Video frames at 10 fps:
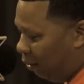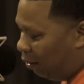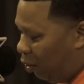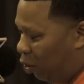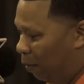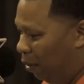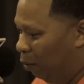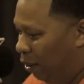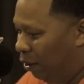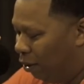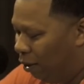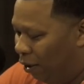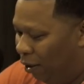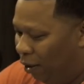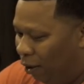just told me
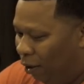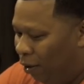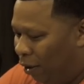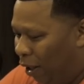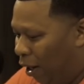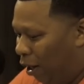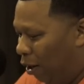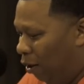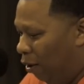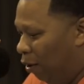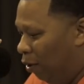recently that